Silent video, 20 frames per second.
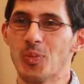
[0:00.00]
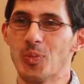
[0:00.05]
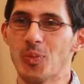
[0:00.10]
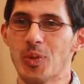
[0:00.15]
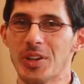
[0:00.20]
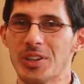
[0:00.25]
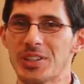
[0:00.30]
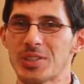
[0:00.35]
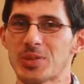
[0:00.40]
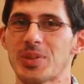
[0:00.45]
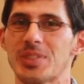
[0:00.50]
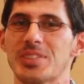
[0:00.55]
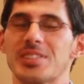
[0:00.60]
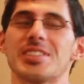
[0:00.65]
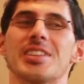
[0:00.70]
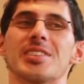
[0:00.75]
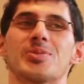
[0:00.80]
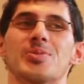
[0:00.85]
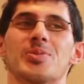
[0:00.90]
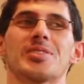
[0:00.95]
Wellness
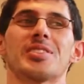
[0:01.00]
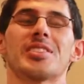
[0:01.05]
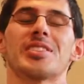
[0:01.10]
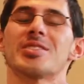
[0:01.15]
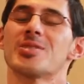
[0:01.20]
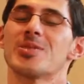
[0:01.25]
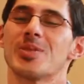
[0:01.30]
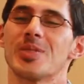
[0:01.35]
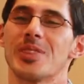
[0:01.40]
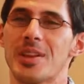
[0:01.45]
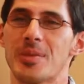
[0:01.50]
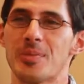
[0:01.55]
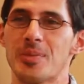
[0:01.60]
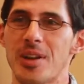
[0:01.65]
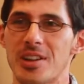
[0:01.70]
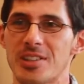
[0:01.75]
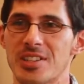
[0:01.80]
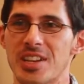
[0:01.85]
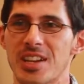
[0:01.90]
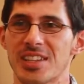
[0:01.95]
Wednesdays was a student-led
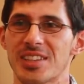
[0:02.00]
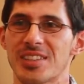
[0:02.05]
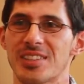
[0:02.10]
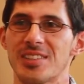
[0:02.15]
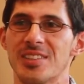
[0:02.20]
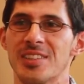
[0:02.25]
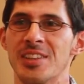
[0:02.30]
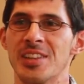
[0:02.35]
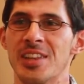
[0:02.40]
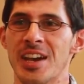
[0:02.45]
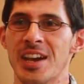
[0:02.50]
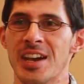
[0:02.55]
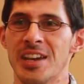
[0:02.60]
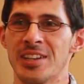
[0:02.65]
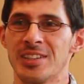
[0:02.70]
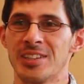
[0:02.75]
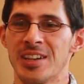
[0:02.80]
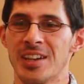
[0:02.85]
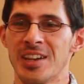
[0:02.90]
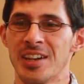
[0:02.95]
project
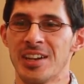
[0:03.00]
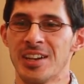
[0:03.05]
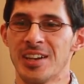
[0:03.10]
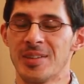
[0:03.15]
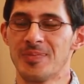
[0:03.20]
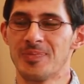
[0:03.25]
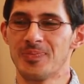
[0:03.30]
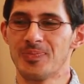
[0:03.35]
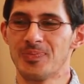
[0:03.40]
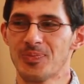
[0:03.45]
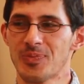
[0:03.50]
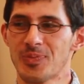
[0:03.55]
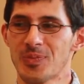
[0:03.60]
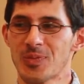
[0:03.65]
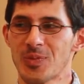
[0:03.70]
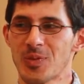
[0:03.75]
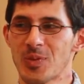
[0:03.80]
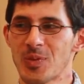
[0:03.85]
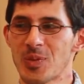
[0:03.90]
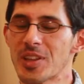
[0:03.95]
that
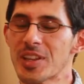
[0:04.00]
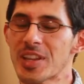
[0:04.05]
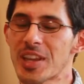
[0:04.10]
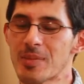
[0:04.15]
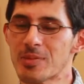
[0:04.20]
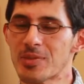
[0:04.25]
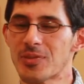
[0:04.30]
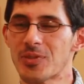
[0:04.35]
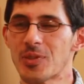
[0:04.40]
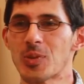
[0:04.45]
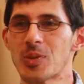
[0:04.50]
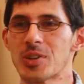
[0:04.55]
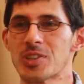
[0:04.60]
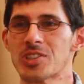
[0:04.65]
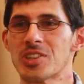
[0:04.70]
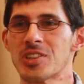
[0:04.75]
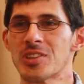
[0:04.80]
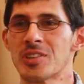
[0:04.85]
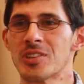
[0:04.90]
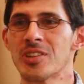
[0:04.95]
really came to
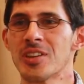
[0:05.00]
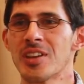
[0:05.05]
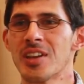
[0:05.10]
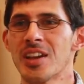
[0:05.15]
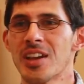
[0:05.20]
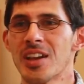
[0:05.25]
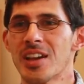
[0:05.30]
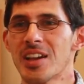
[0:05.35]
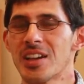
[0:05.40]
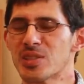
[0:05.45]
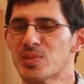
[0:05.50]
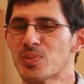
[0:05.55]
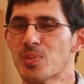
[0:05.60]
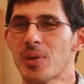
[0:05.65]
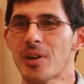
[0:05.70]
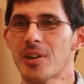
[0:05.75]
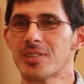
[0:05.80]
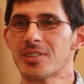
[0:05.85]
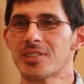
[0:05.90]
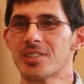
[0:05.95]
fruition as
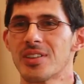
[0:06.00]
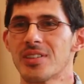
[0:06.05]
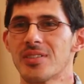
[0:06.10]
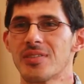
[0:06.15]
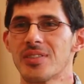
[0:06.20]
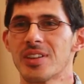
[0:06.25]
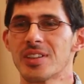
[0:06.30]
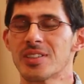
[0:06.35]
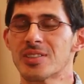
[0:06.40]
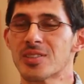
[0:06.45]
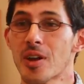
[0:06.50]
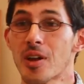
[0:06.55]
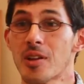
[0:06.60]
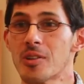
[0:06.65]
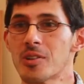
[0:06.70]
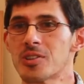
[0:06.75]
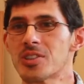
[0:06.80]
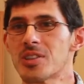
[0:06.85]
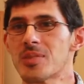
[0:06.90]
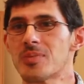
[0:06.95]
part of a
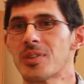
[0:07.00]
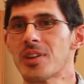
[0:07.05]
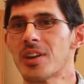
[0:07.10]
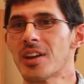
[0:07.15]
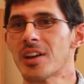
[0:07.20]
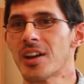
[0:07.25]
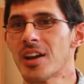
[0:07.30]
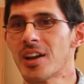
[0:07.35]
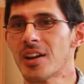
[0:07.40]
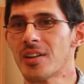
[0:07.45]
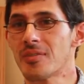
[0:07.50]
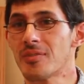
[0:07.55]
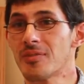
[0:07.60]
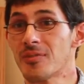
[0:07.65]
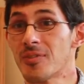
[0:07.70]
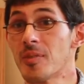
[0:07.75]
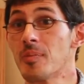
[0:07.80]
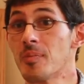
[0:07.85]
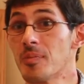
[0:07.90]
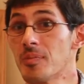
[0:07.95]
scholarship that I got
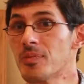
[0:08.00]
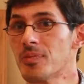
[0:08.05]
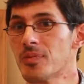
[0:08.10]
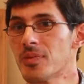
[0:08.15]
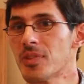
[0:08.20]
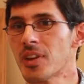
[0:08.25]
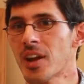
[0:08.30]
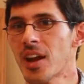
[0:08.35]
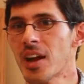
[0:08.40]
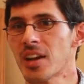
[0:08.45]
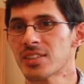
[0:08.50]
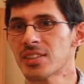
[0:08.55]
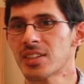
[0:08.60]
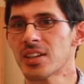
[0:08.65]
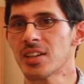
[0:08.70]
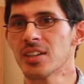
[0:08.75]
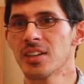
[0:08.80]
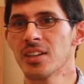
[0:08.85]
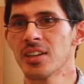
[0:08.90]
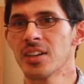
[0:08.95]
from the
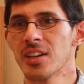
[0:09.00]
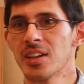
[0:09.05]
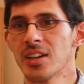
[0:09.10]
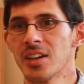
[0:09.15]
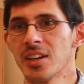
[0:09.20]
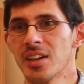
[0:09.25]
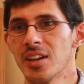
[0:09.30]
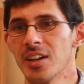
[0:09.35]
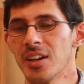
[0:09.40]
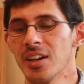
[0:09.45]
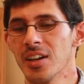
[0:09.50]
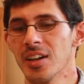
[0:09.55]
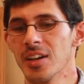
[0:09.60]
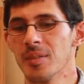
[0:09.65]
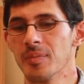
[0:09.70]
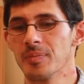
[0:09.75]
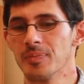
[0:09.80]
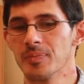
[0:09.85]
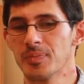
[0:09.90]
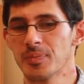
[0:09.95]
CASA
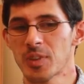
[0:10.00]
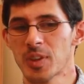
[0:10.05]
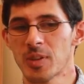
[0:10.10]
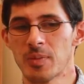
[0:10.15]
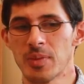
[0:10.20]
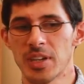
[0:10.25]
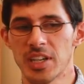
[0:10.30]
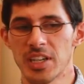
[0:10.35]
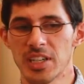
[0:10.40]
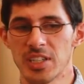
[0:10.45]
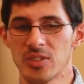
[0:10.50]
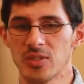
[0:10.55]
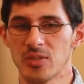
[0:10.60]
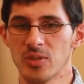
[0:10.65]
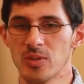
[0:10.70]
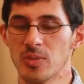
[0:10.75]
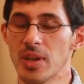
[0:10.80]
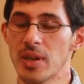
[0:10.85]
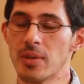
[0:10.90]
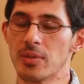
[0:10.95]
committee
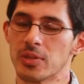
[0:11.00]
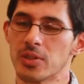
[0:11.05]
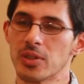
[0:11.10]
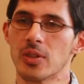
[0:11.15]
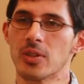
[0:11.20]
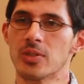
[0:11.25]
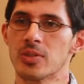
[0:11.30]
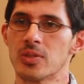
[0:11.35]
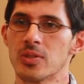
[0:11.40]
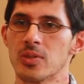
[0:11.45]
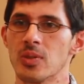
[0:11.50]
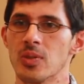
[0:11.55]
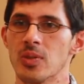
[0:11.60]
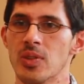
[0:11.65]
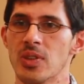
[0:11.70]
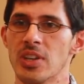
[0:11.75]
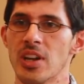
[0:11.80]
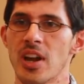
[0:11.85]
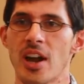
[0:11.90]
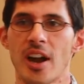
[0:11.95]
to be able to go to
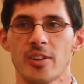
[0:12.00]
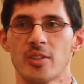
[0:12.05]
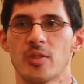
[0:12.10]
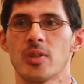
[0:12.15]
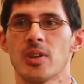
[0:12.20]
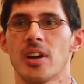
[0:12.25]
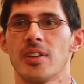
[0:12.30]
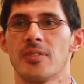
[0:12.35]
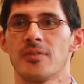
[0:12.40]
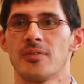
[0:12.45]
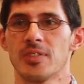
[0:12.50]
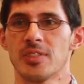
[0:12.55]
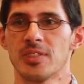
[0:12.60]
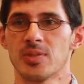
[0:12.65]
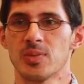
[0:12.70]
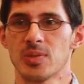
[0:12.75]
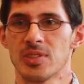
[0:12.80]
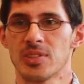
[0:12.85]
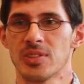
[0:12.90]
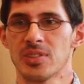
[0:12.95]
the HACU
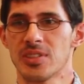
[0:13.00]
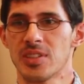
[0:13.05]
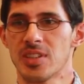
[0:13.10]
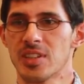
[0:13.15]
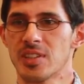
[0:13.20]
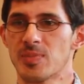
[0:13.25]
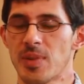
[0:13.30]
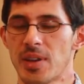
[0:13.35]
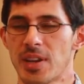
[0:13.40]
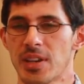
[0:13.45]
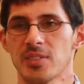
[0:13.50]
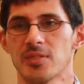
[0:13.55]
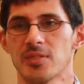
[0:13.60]
conference, which is the Hispanic